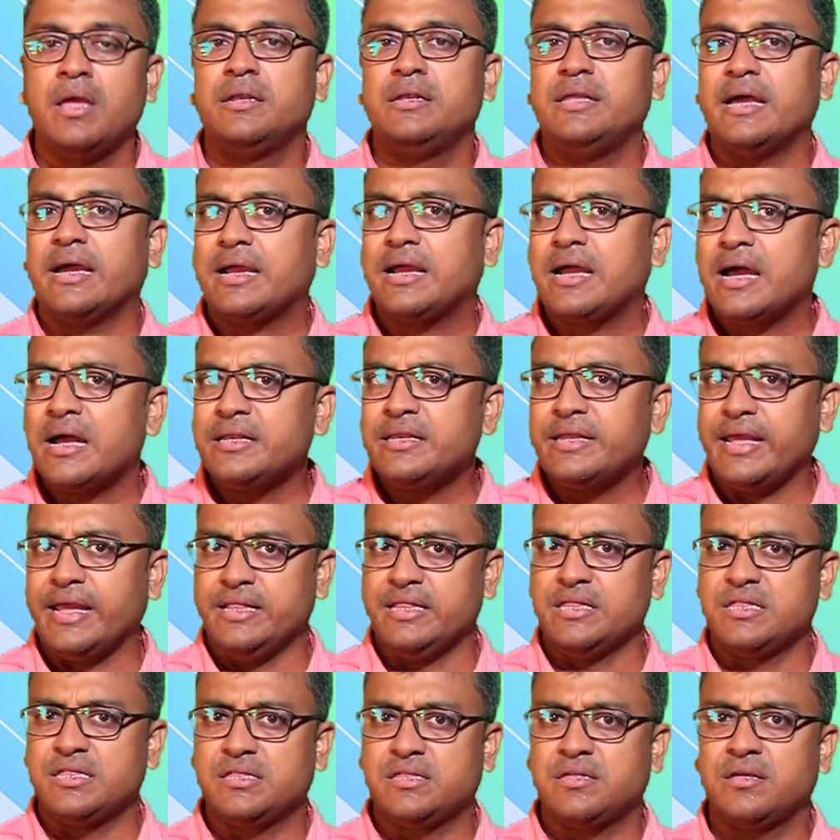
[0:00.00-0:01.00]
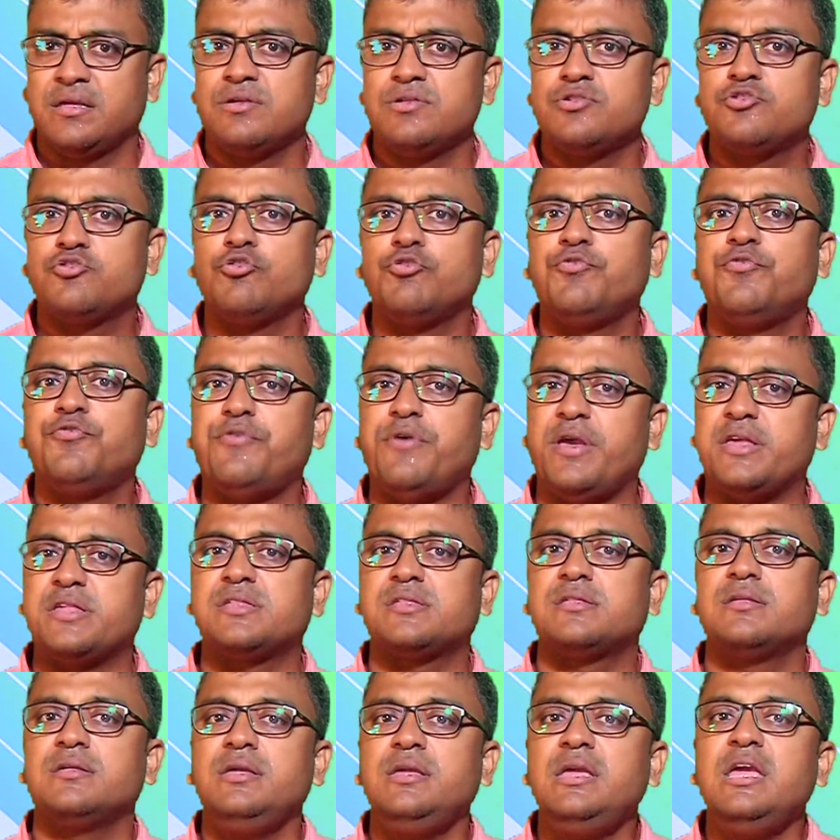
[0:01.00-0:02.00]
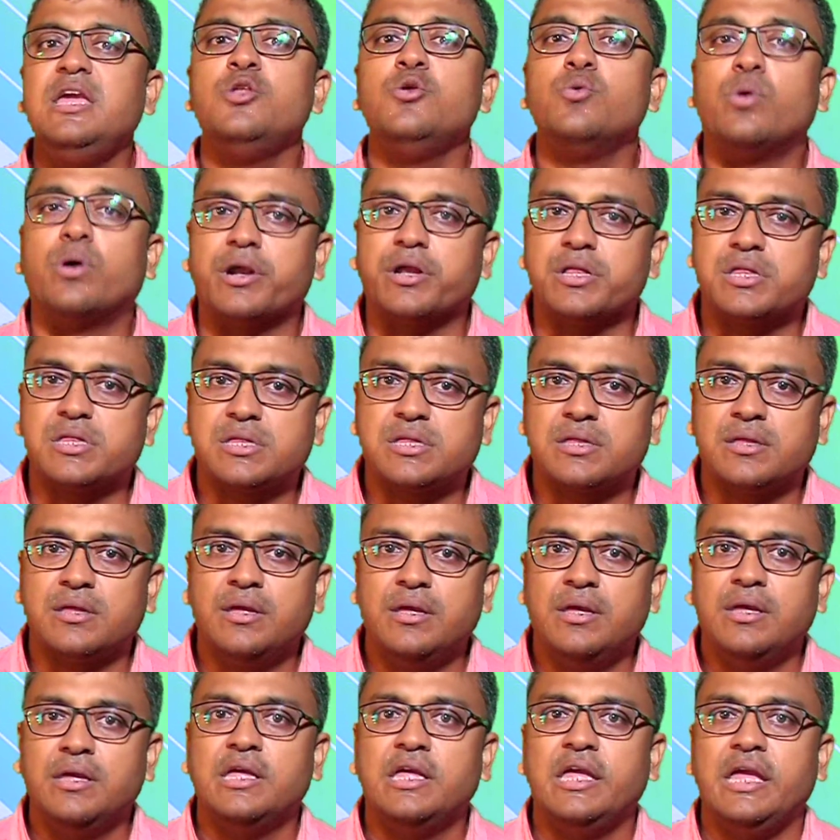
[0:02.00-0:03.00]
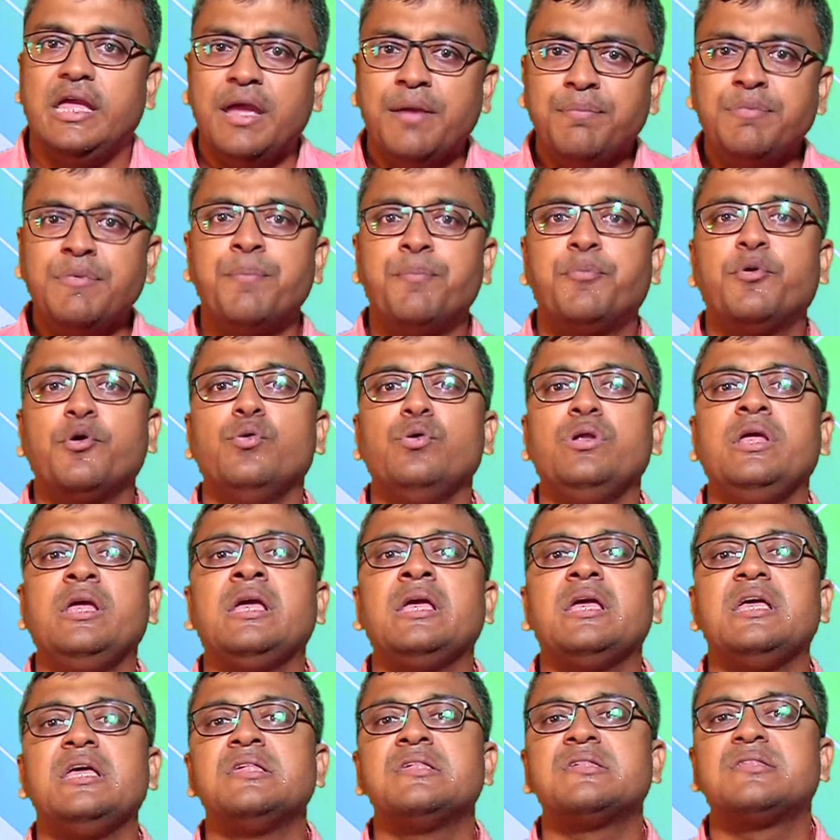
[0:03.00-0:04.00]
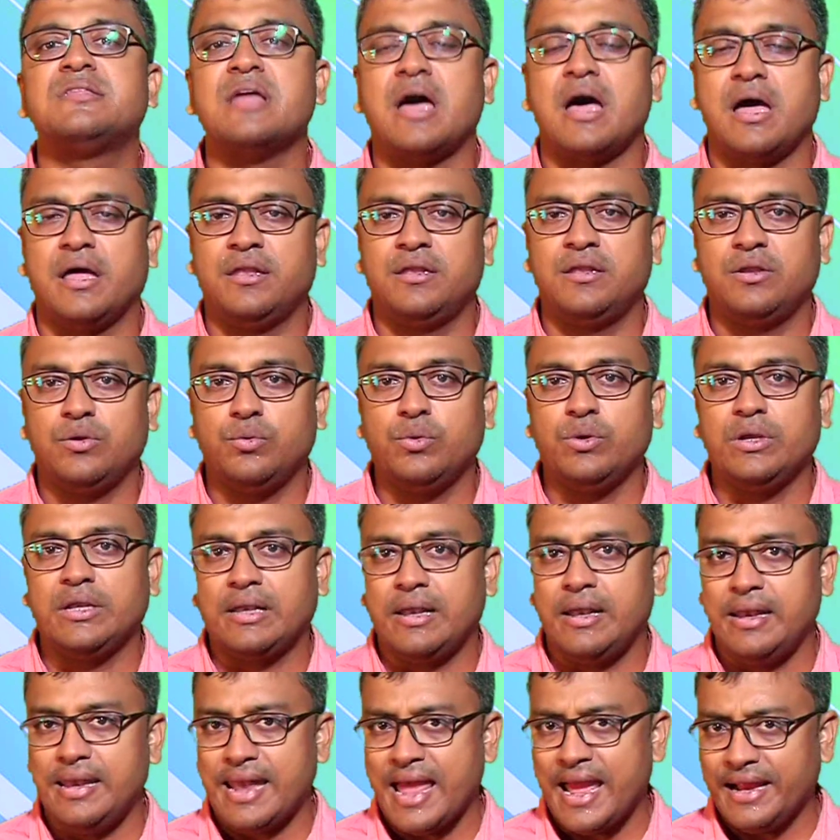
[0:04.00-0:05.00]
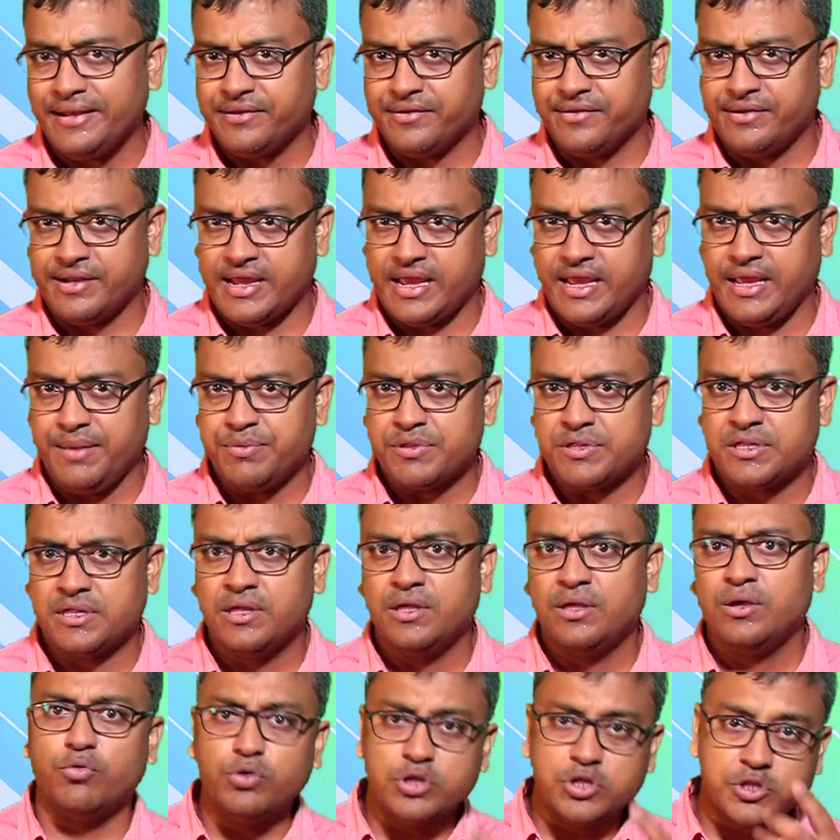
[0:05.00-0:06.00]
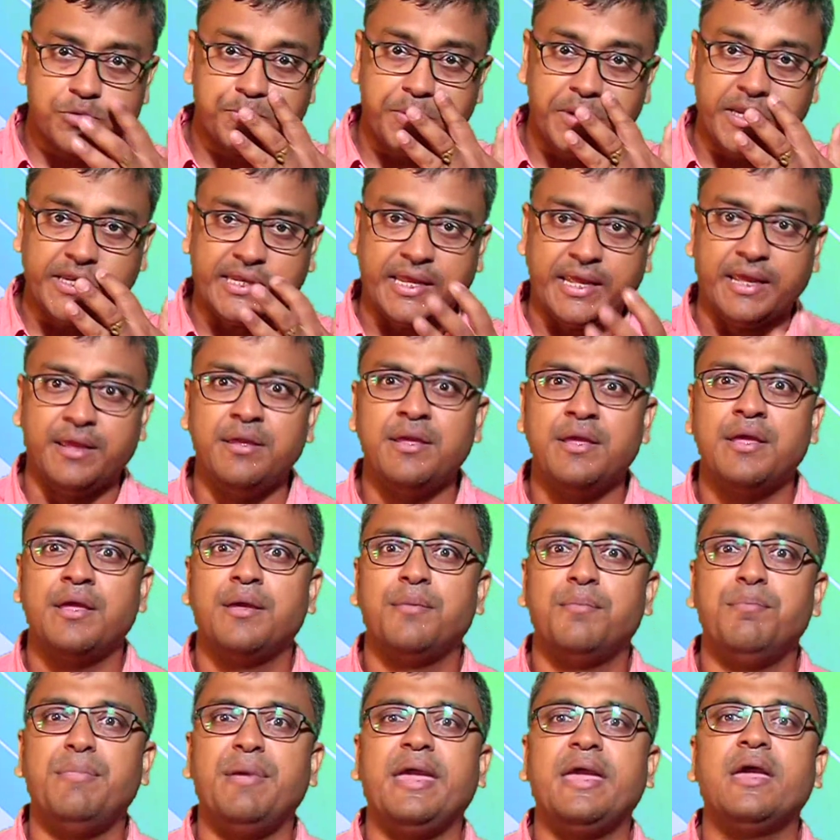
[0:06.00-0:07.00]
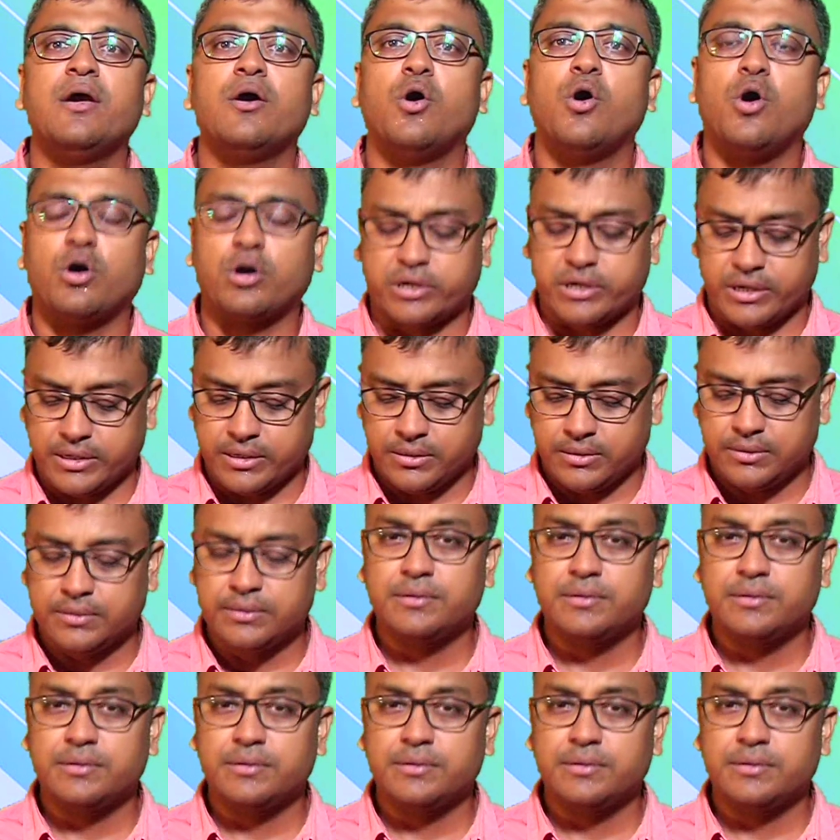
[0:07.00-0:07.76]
The cut ends should face inwards. If the pruning is done with lighter knives, wood splitting may occur.